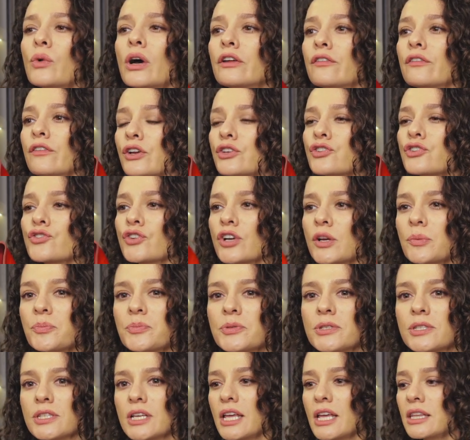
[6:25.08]
one of our
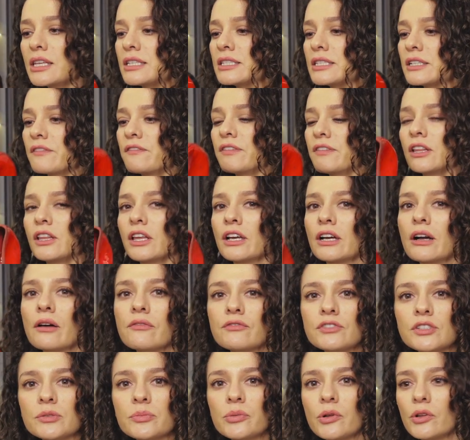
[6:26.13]
trips, and these are really
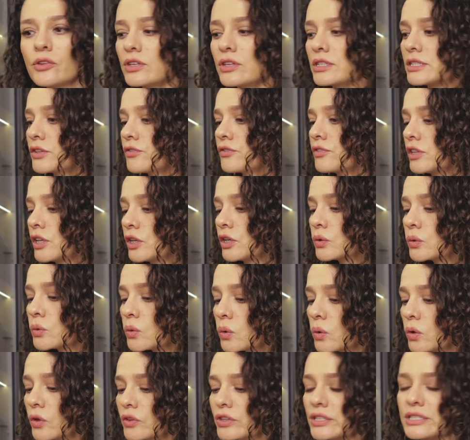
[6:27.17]
comfortable, these are really
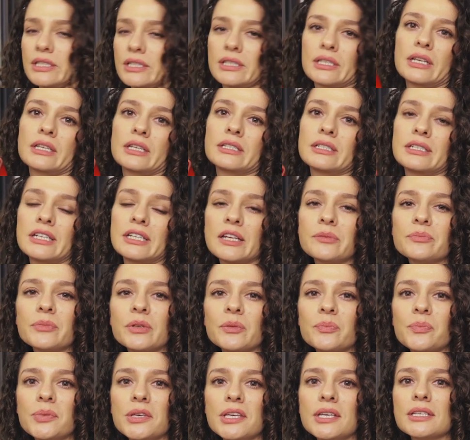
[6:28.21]
cool. This is a
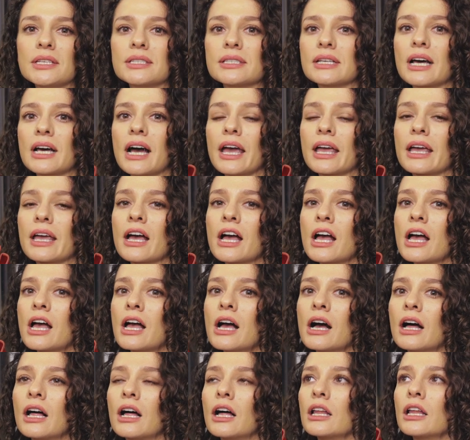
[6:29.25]
statement piece. I
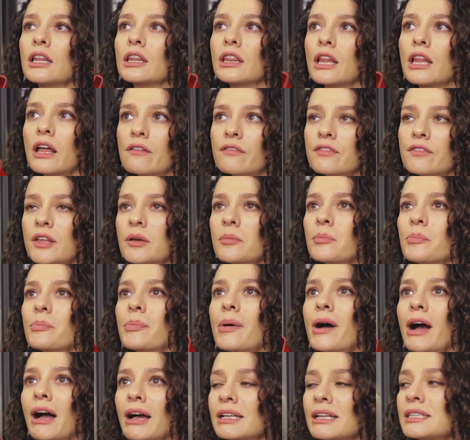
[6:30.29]
love them,
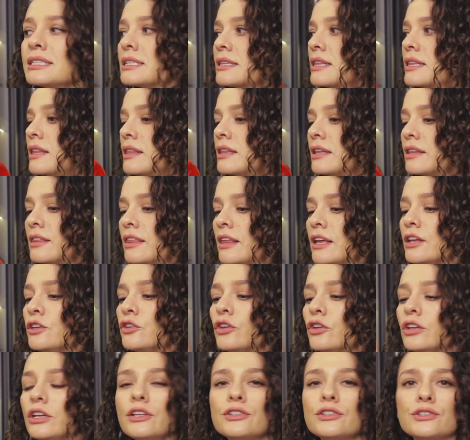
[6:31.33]
but the thing
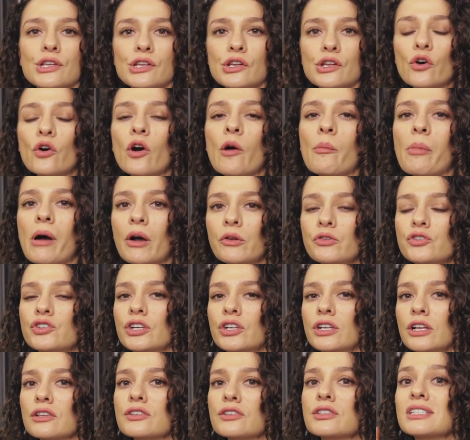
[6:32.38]
you need to know about
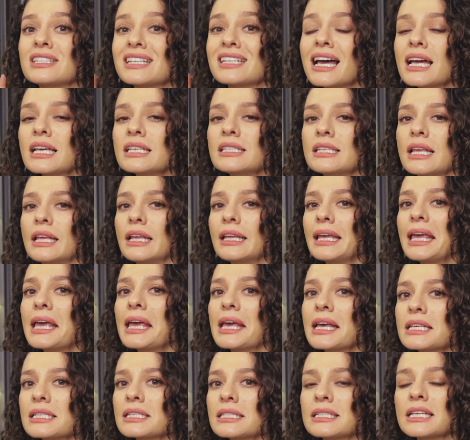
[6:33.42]
Chanel sizing
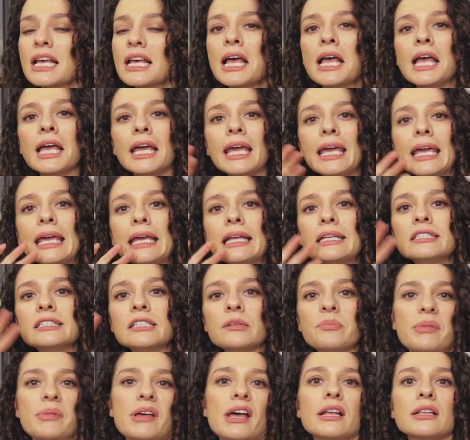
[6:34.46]
is it
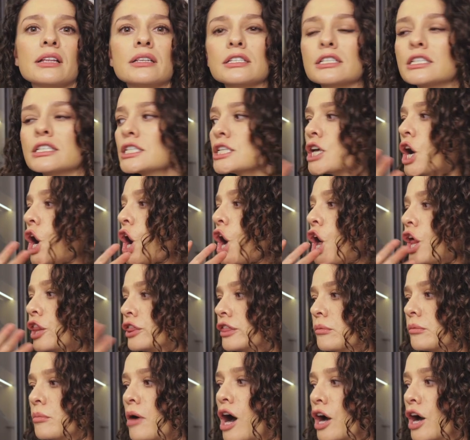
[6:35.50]
depends on
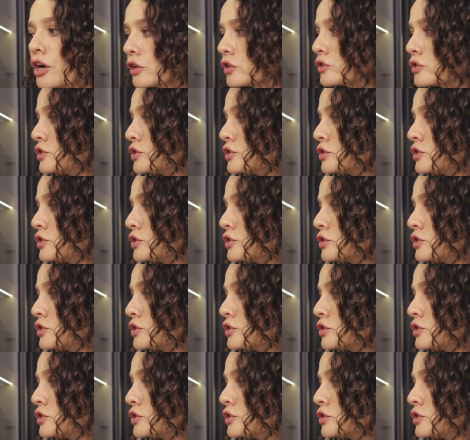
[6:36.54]
the model.